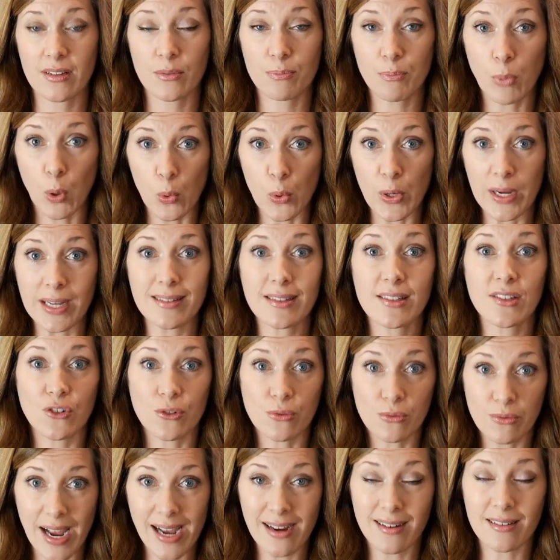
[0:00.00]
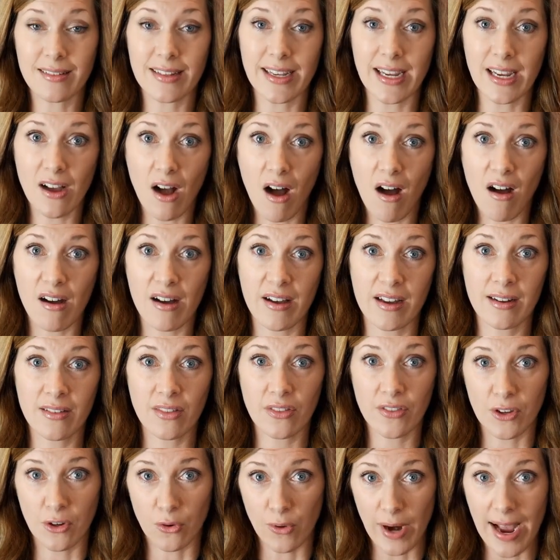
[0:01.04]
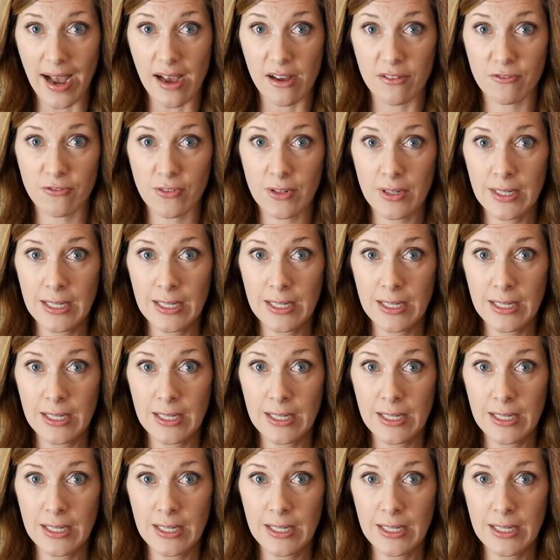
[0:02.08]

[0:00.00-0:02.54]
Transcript: points directly on the graph.